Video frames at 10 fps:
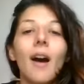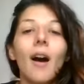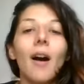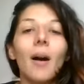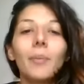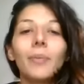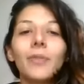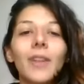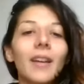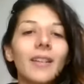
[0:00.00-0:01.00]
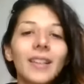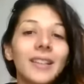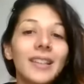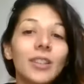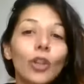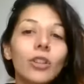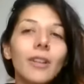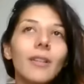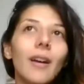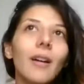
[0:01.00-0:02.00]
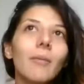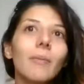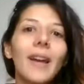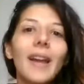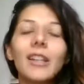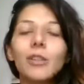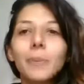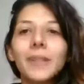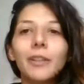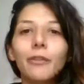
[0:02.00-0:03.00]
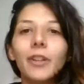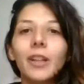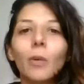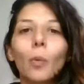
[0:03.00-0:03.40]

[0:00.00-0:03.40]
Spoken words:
It's not a specific